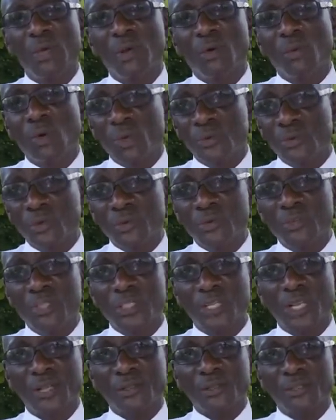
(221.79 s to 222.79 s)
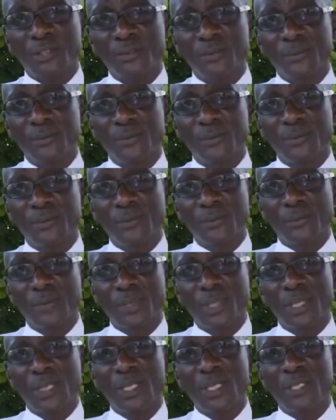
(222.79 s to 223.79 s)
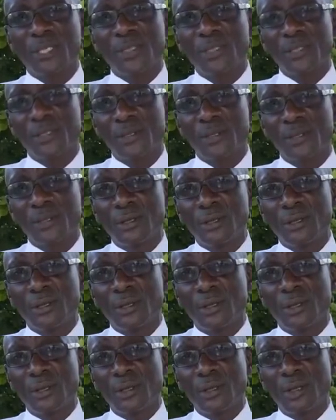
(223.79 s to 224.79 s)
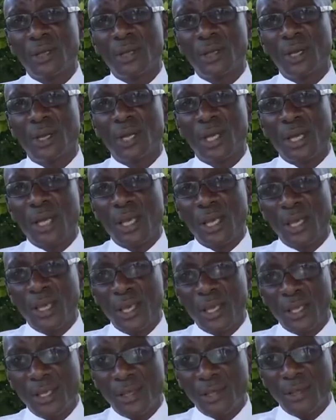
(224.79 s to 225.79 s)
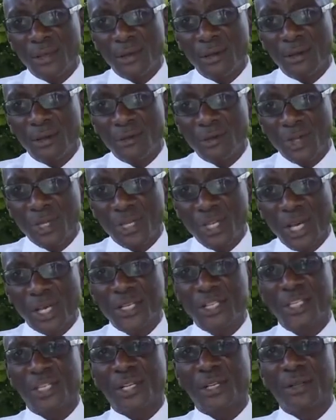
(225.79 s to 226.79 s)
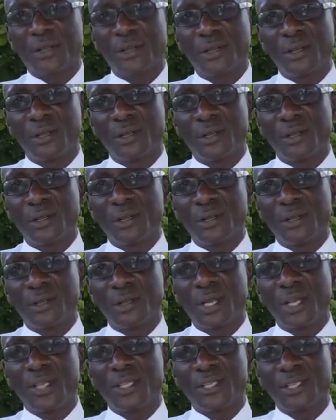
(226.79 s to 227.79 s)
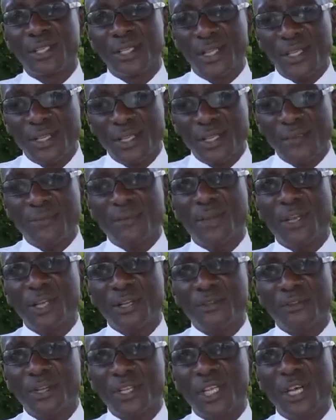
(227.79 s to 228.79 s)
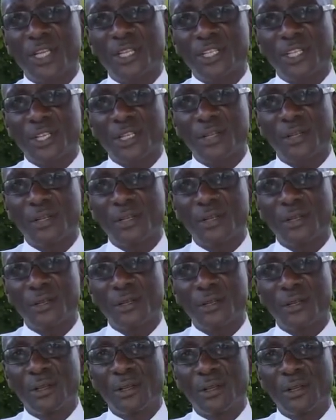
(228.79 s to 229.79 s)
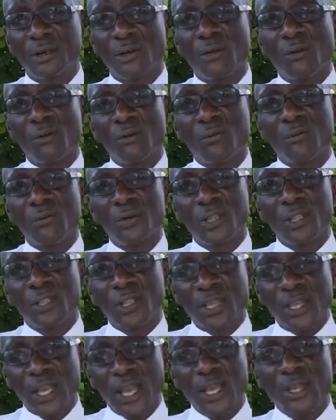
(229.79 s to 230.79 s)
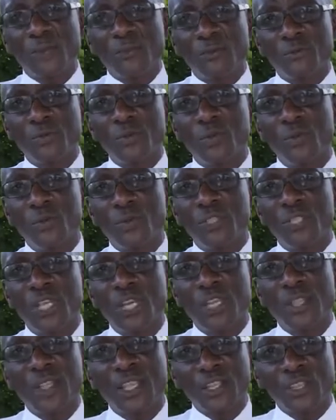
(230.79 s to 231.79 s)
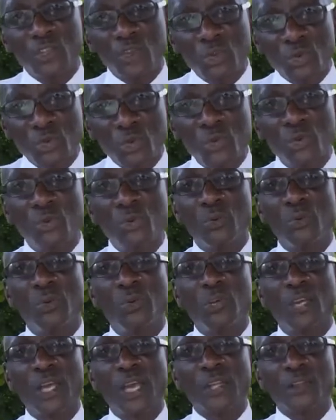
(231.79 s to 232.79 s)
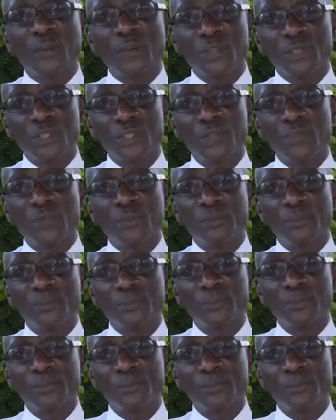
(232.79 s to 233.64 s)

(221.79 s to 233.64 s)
What will result is a reduction, a significant reduction of the kind of news that you can consume.